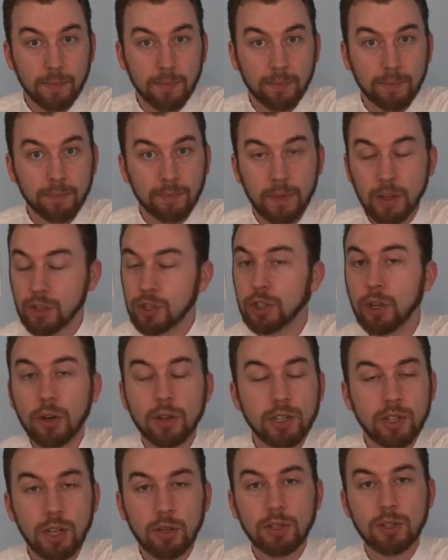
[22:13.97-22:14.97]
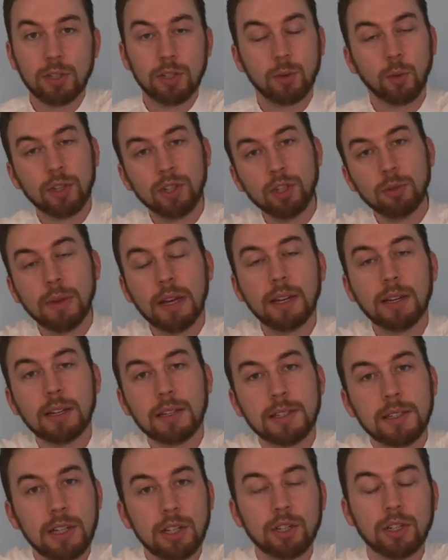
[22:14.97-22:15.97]
There's no excuses. Once you make a
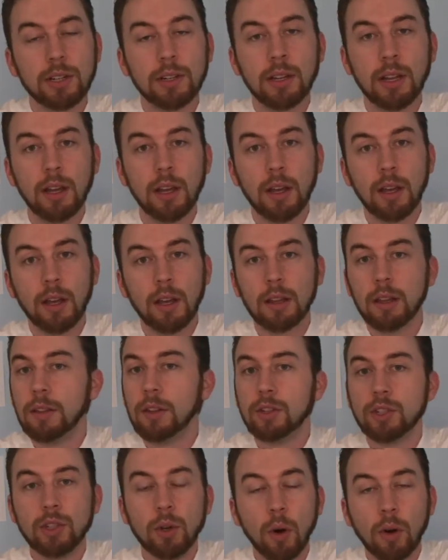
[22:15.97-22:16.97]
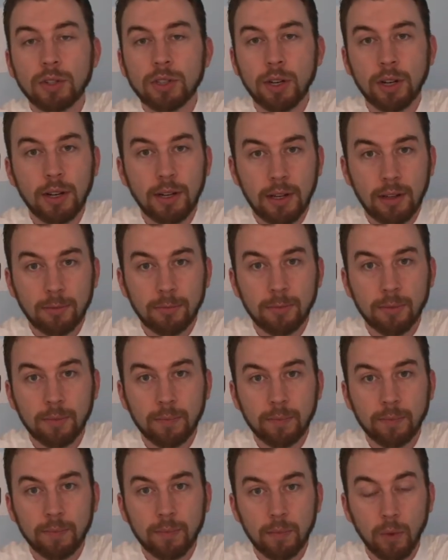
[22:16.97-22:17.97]
decision, then there's no alternative.
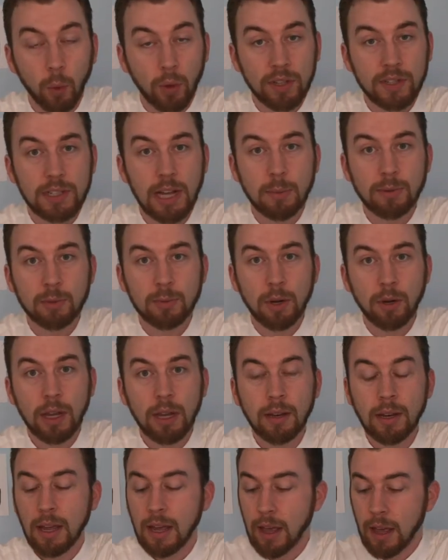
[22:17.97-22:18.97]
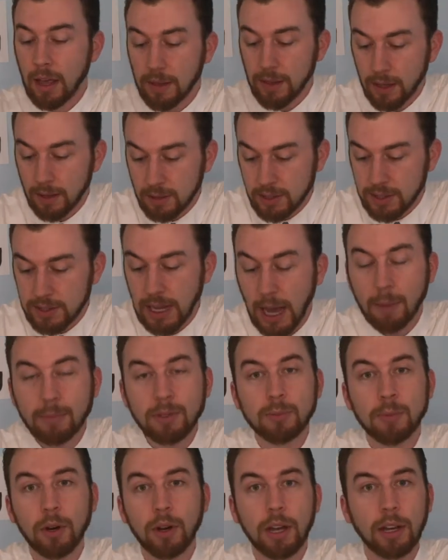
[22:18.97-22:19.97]
You want to stop smoking? Then stop
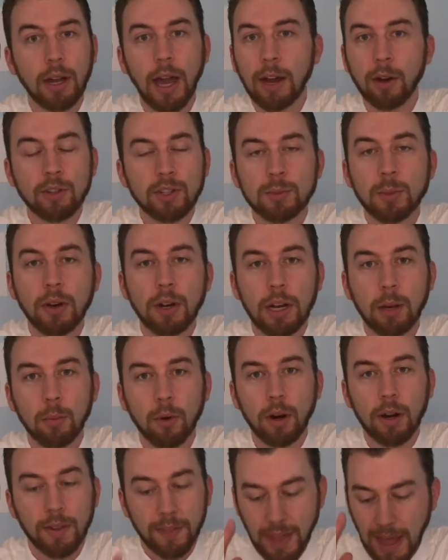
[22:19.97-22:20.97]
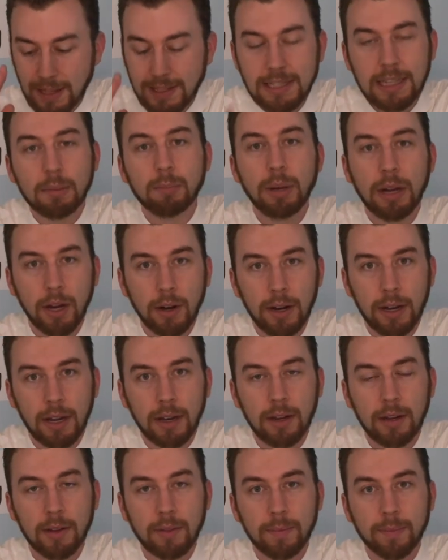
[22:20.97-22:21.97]
smoking. I don't smoke anymore. That's it, period.
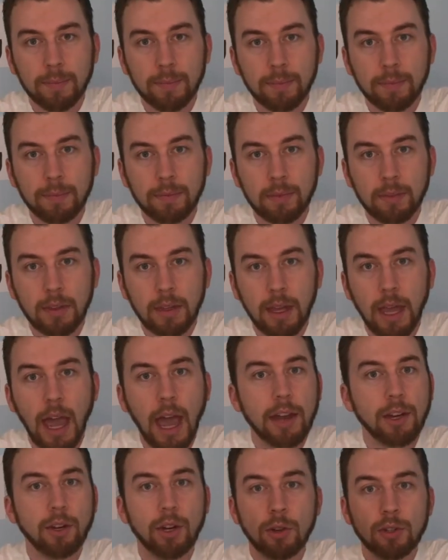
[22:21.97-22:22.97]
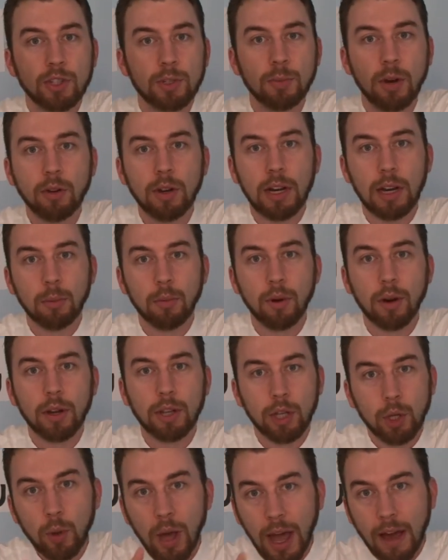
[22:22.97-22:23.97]
And you don't smoke anymore. You
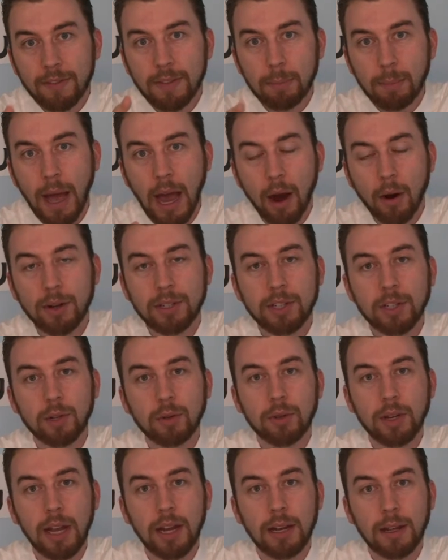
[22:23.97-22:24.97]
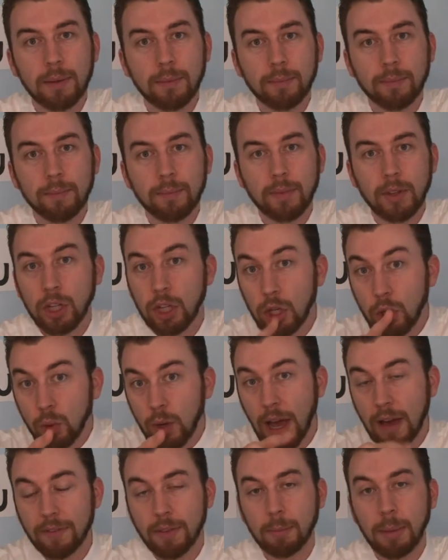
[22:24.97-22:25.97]
have the power to create it. You have
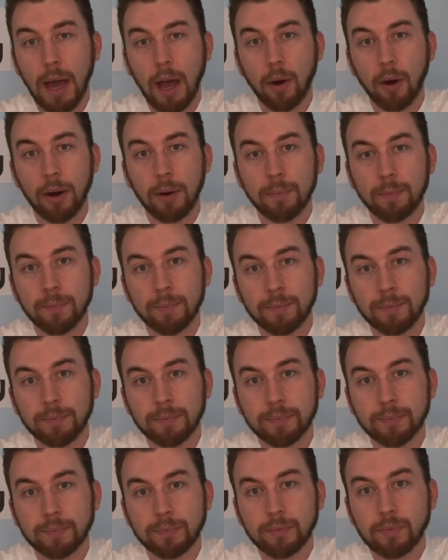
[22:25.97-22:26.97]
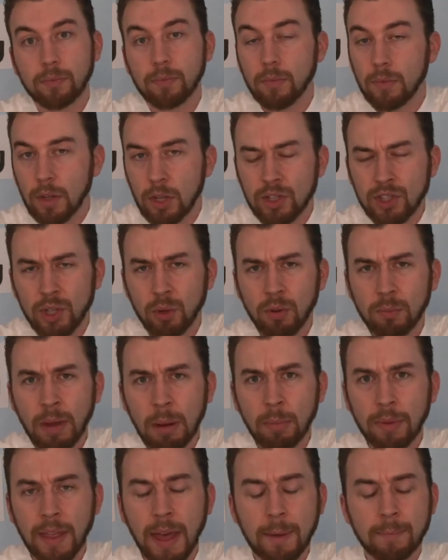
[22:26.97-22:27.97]
the power. So remember that.